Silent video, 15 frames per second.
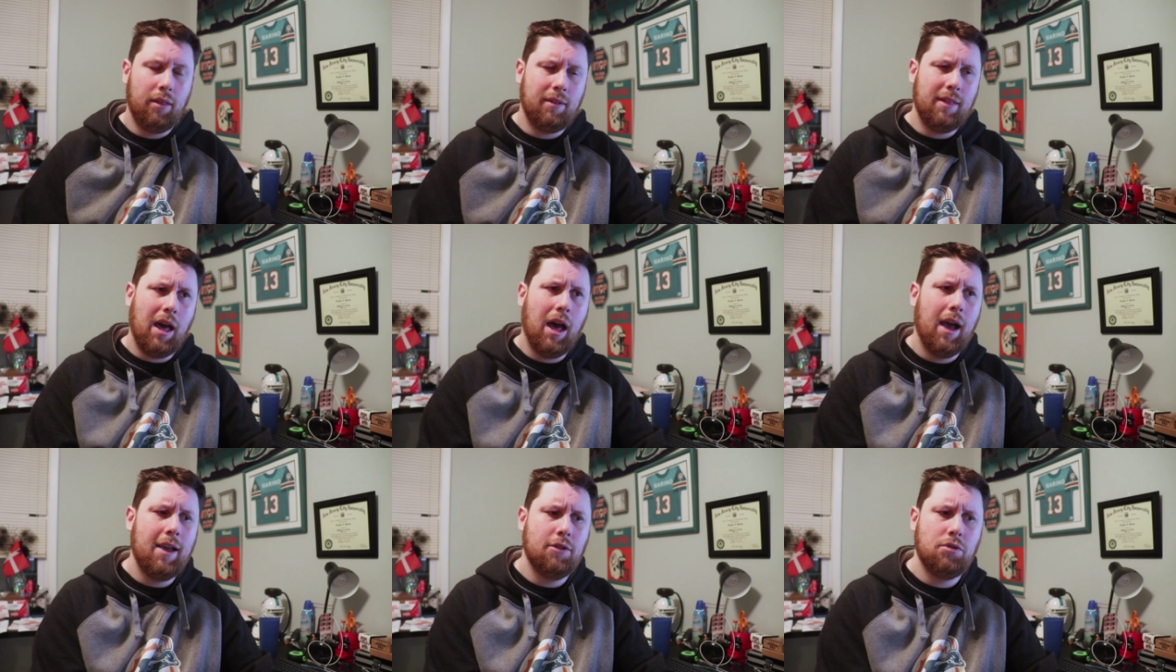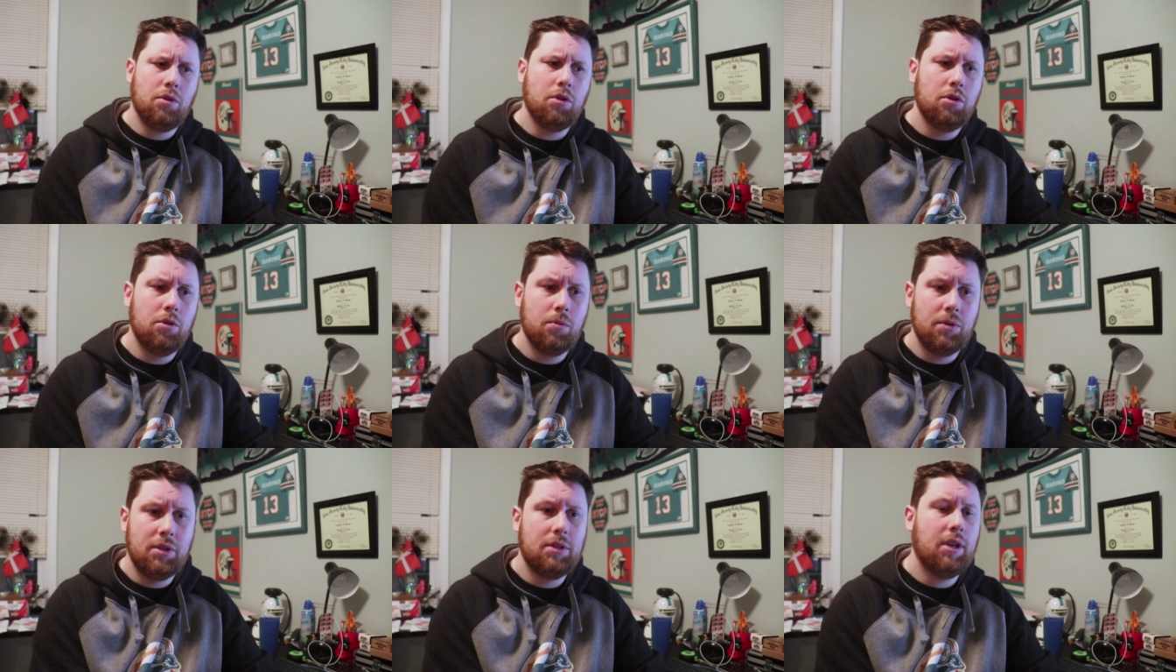I think the highest you could
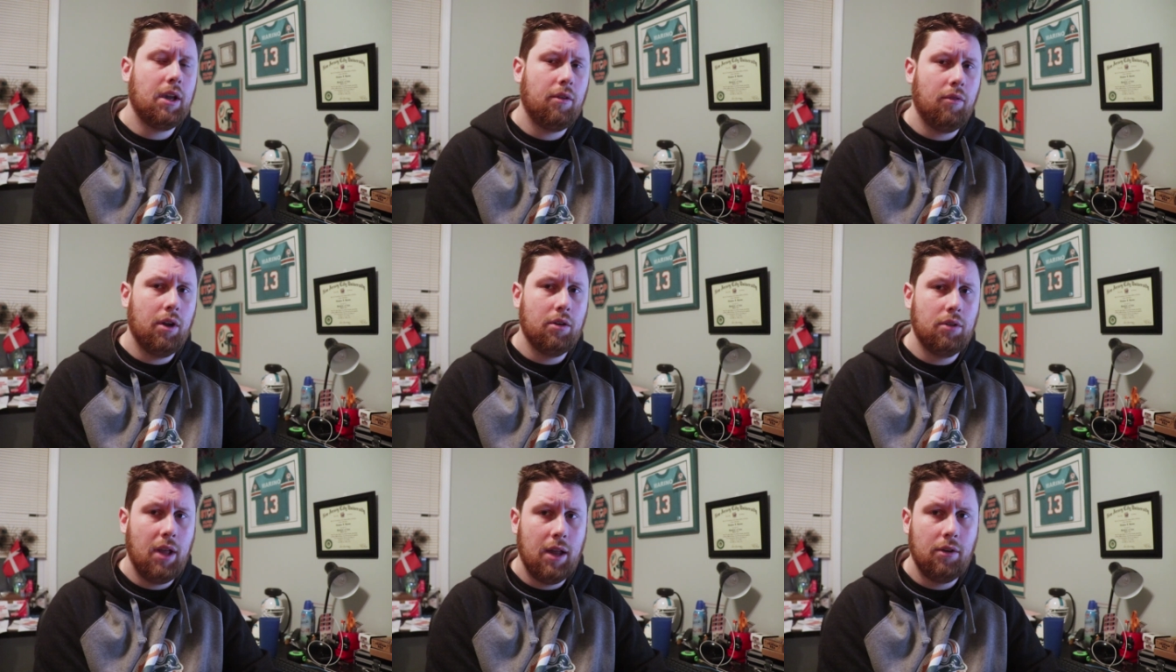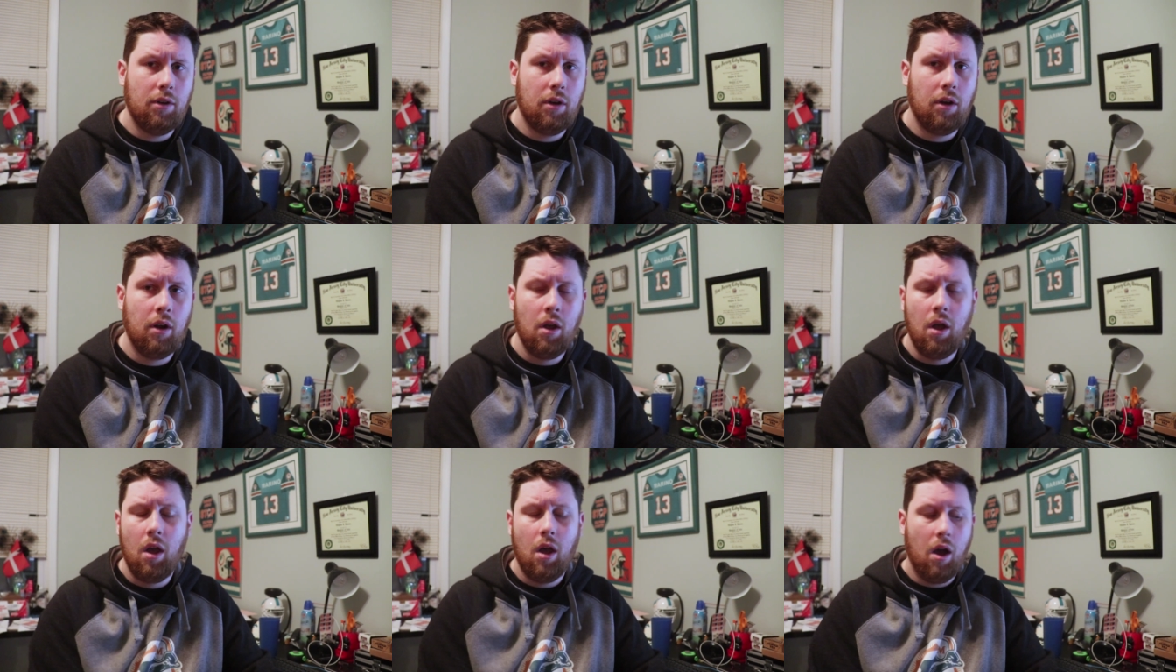do is a second round tender,
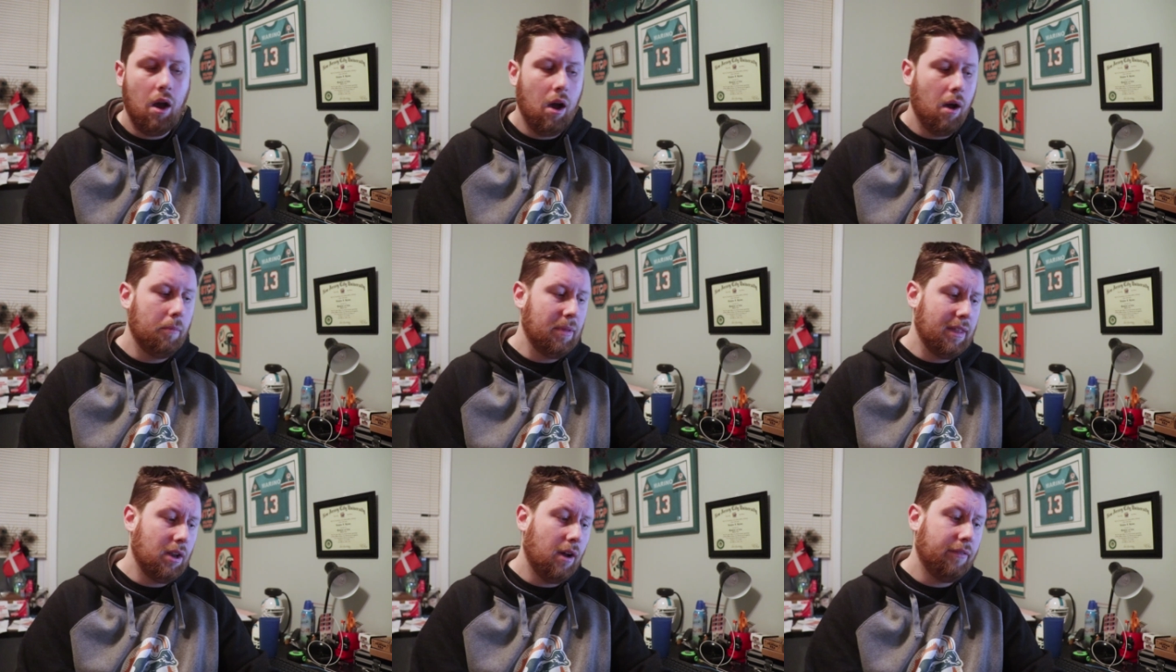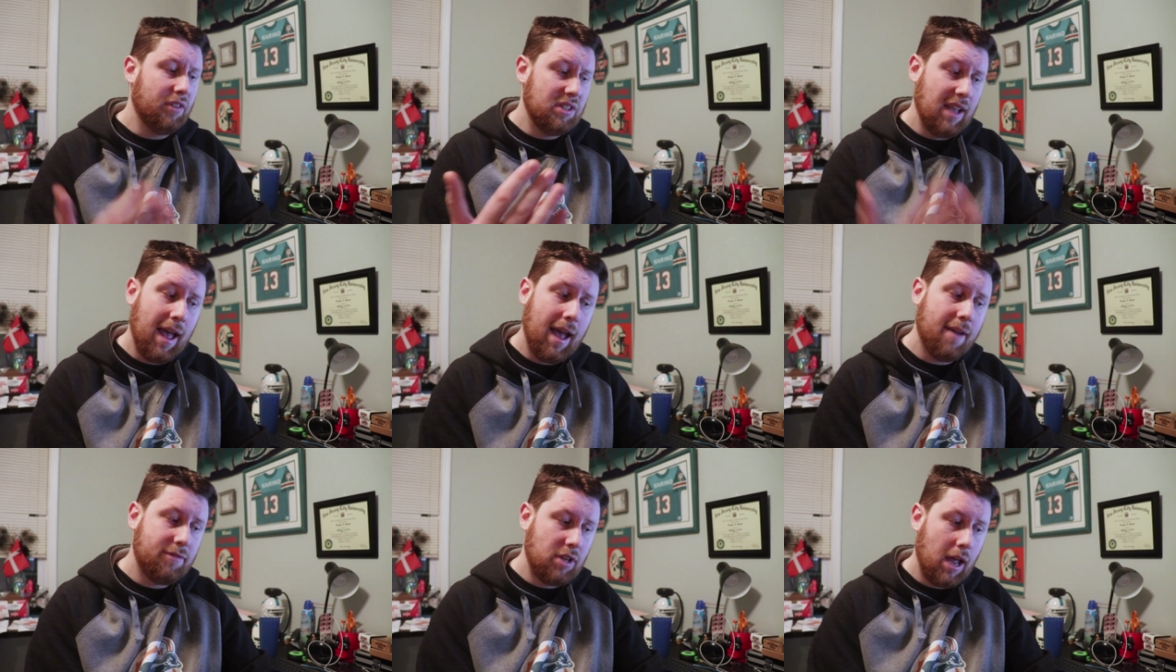um, but the Dolphins
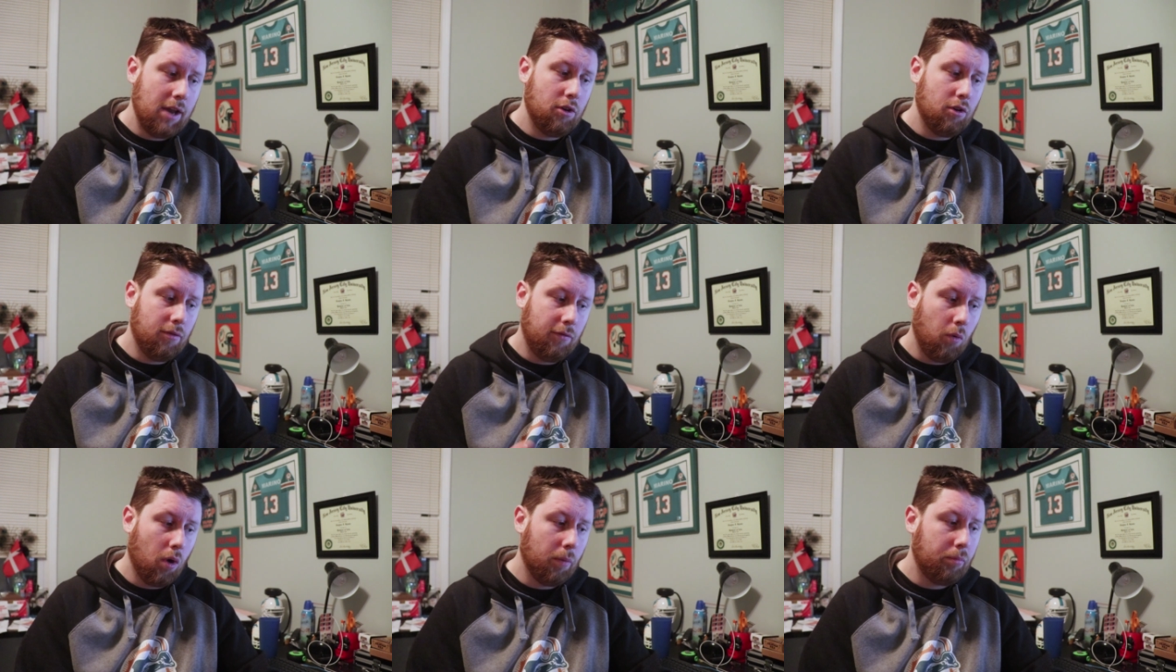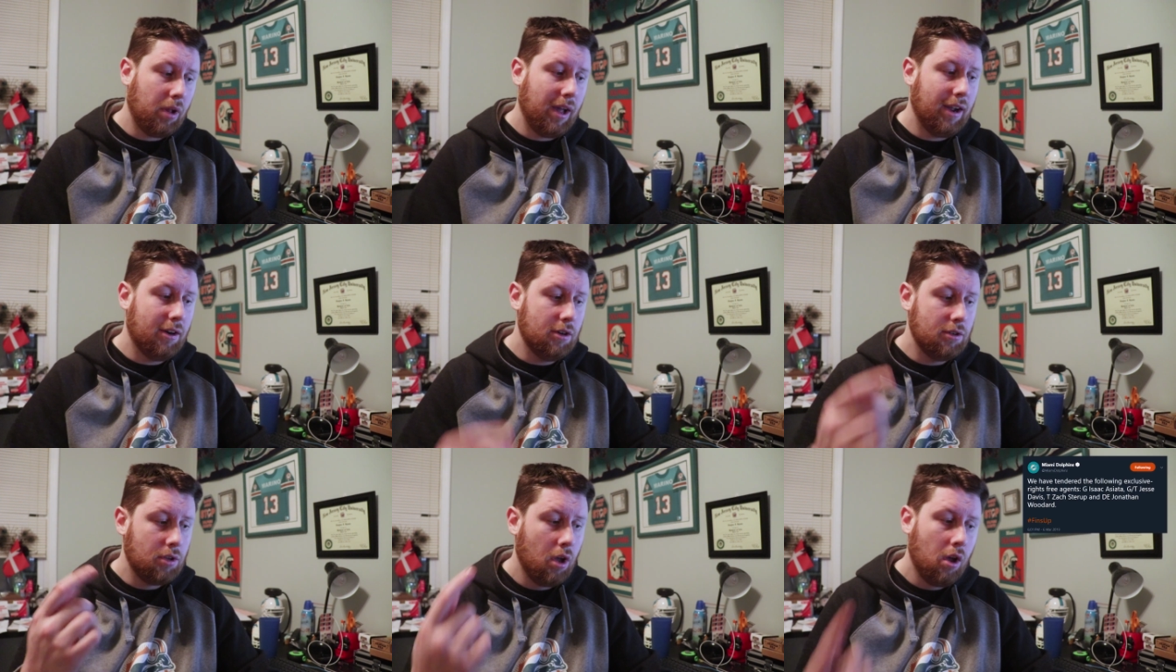have tendered four
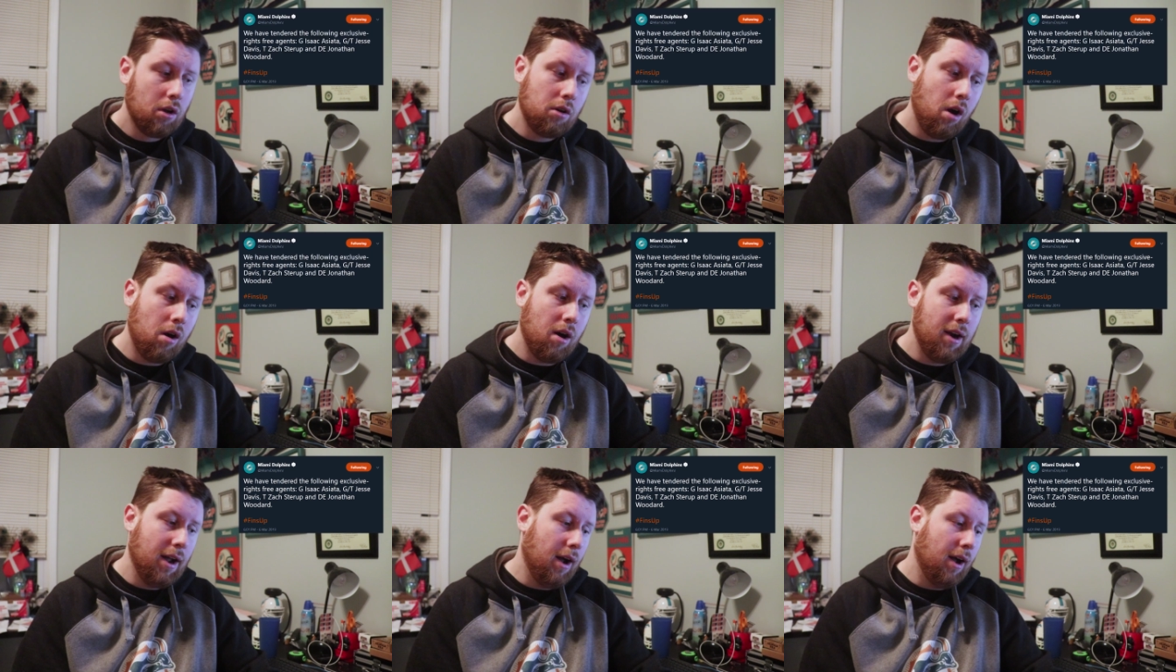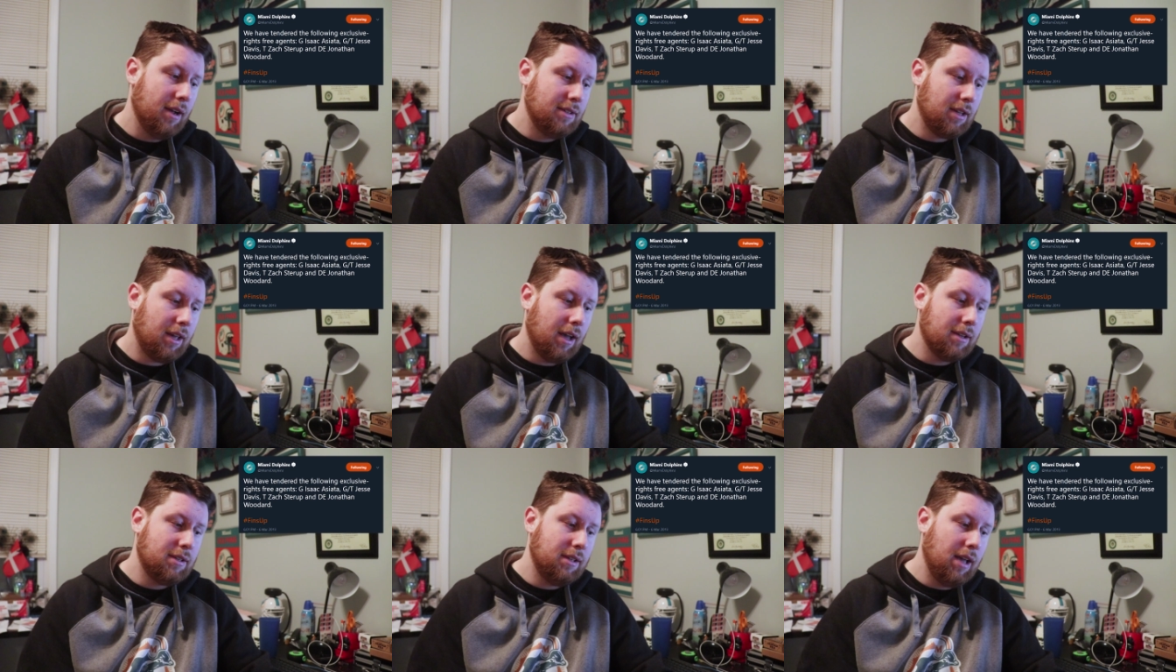players. Guard,
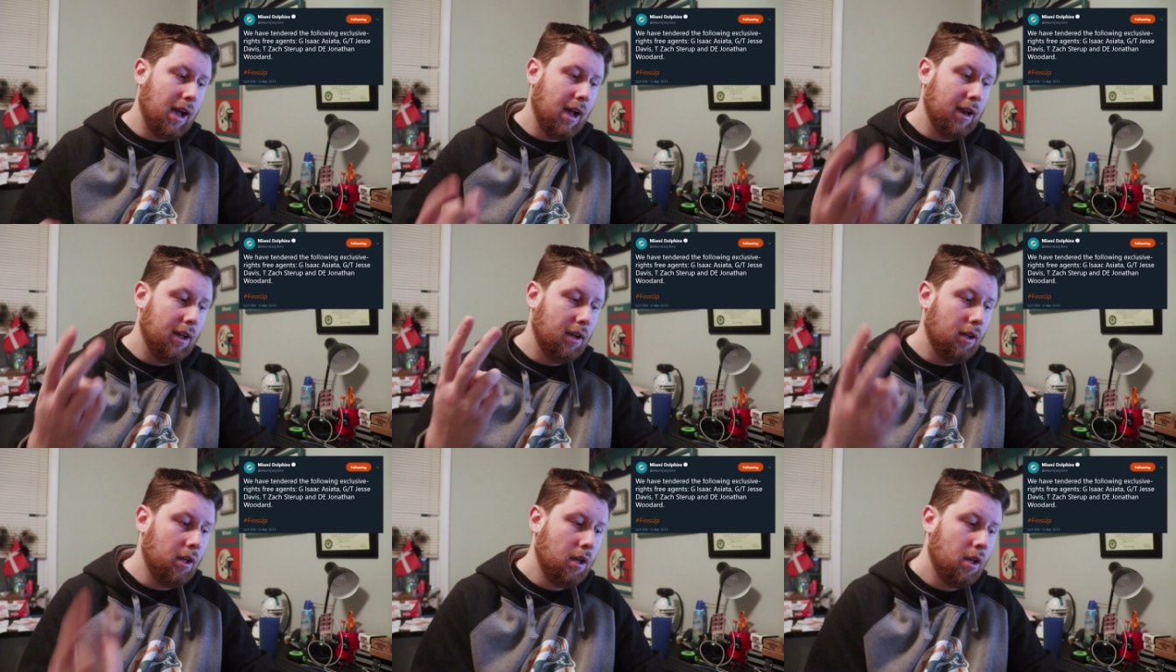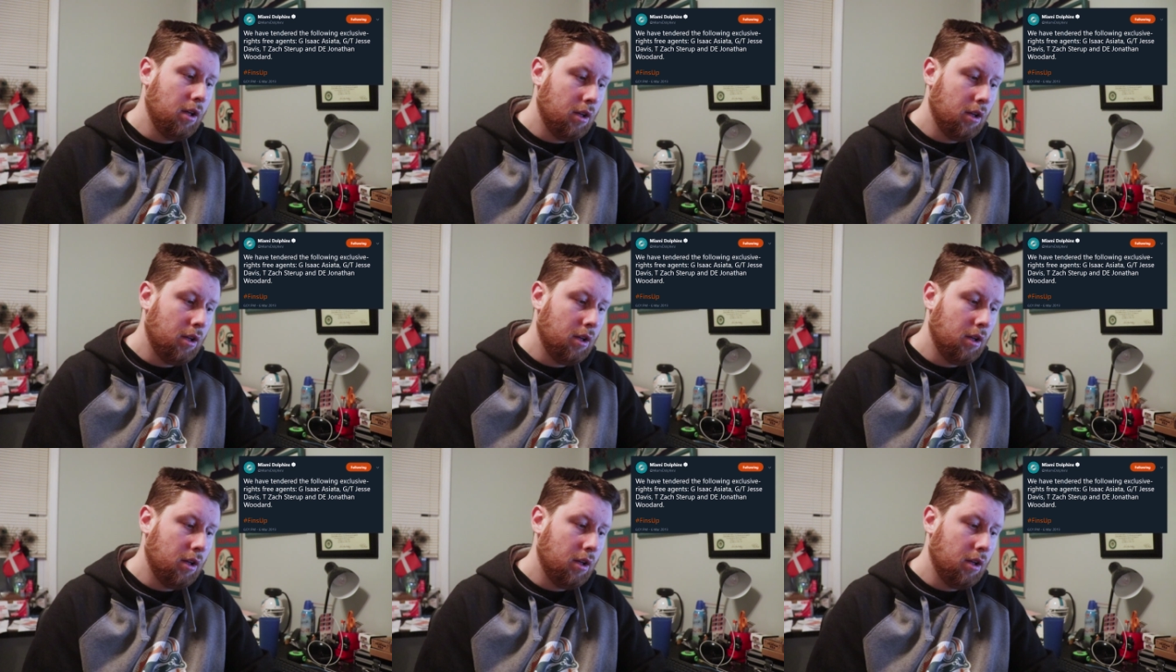Isaac Asiata.